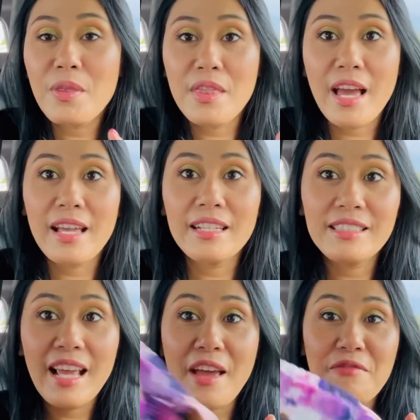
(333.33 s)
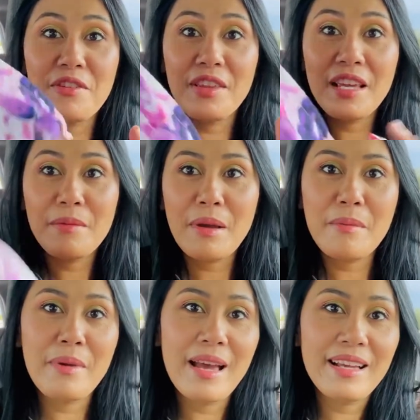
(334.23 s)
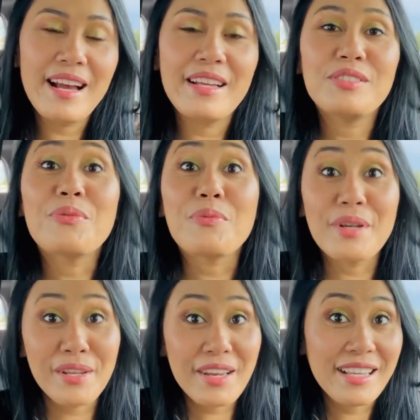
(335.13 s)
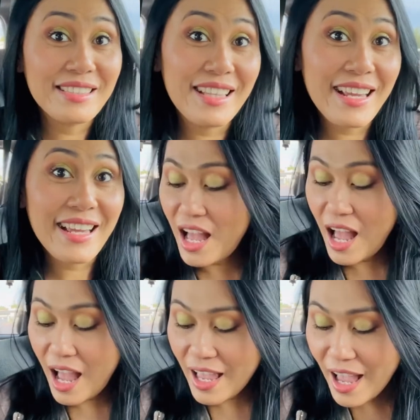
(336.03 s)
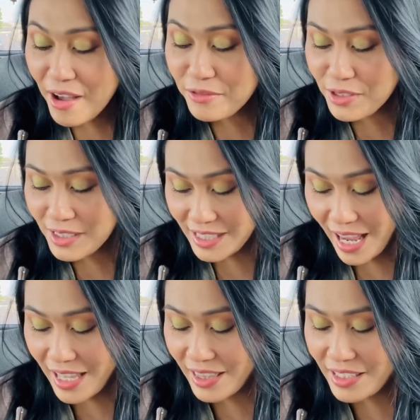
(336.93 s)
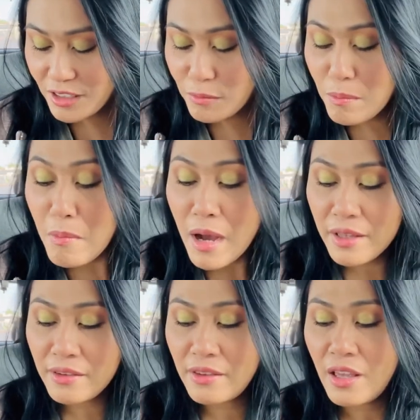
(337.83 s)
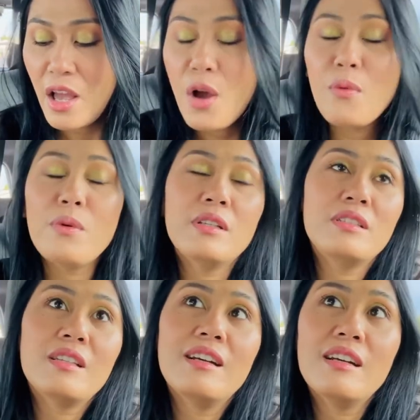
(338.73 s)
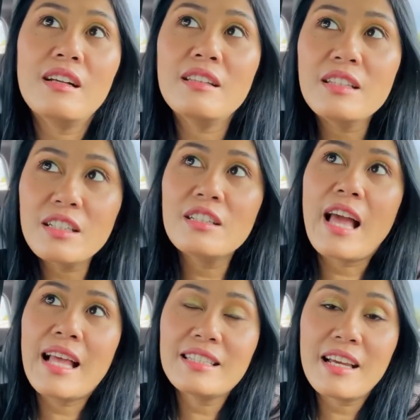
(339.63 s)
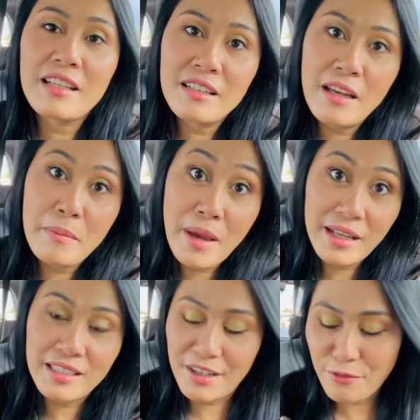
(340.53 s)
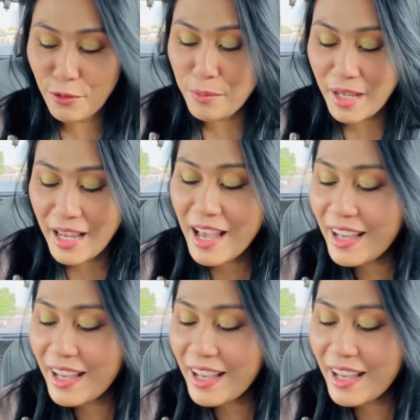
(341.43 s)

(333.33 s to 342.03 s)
that is everything in my bag, guys. What do you guys think? I have to say this month was a little anticlimactic for me.